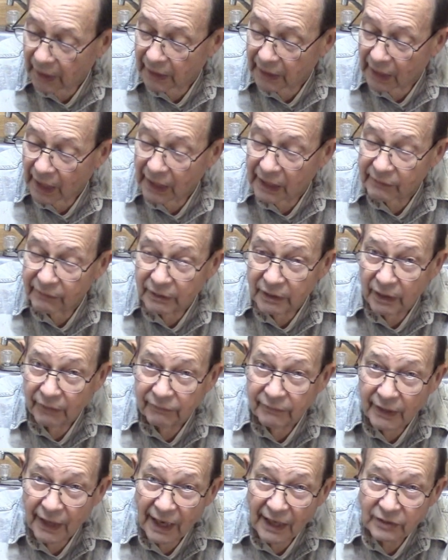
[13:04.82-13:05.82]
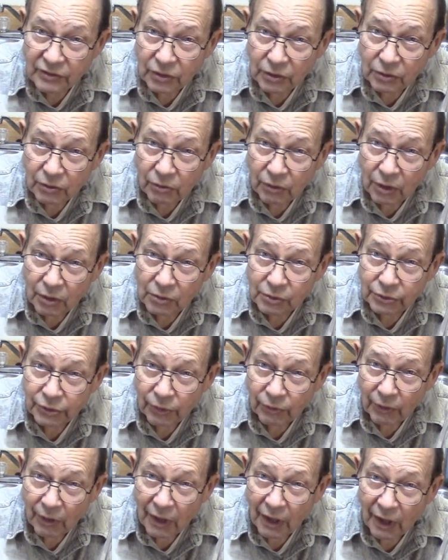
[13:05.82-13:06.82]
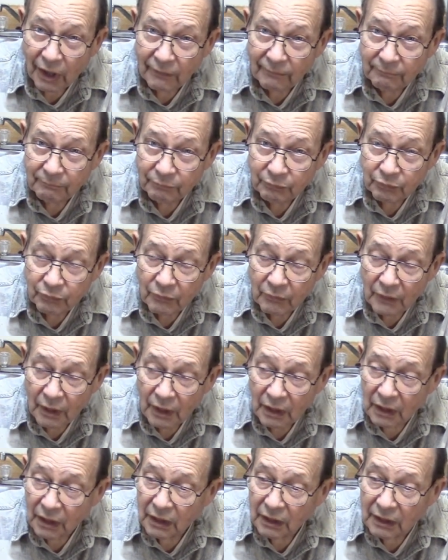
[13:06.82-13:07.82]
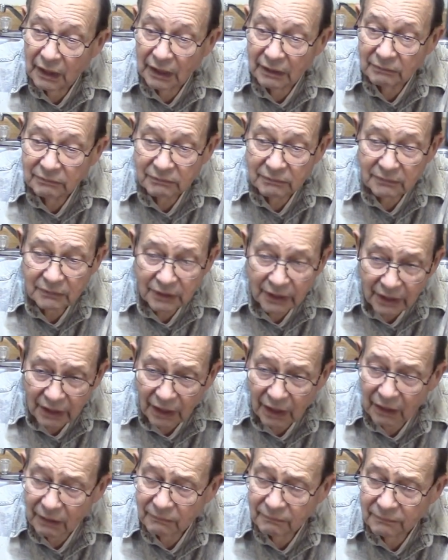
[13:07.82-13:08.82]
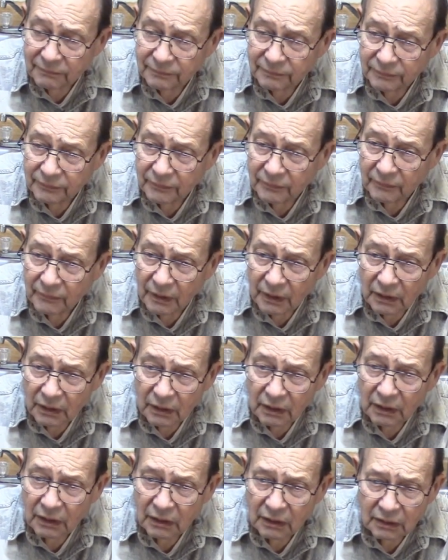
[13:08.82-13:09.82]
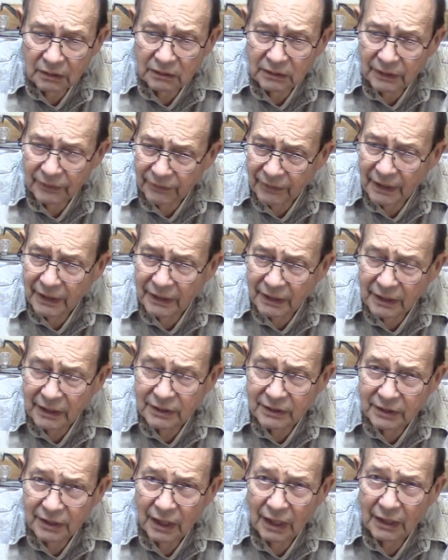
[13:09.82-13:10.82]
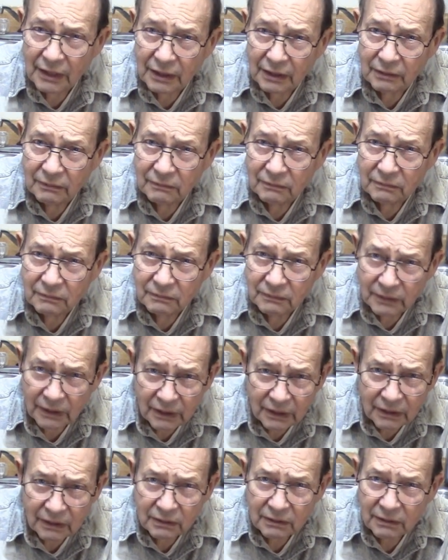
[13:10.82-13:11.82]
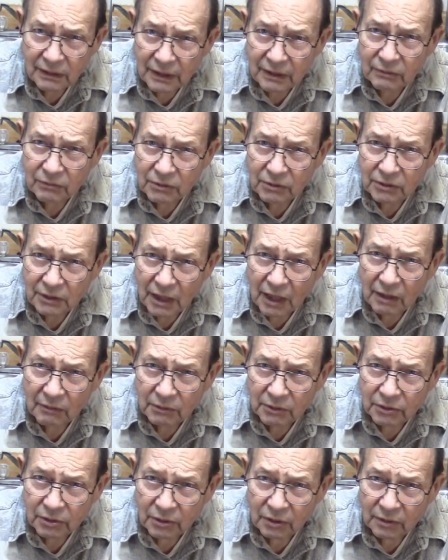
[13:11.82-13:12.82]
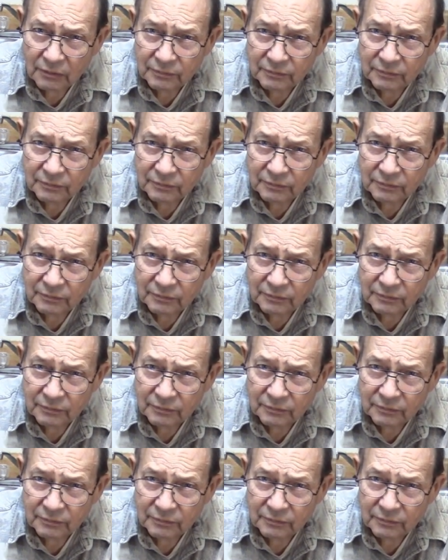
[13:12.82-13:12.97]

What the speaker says: I have enough natural crows around that, yeah, if they get excited, yeah, they will gobble to them.